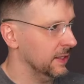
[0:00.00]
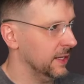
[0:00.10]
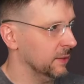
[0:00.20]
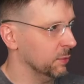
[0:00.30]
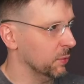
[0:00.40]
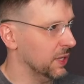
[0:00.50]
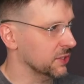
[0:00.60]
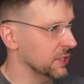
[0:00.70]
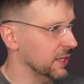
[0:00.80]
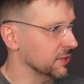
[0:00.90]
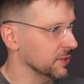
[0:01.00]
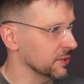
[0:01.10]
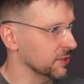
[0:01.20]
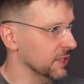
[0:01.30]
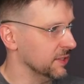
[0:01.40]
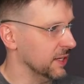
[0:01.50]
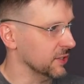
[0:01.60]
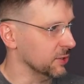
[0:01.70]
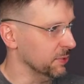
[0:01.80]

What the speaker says: And we watched a nice little sunset. Actually,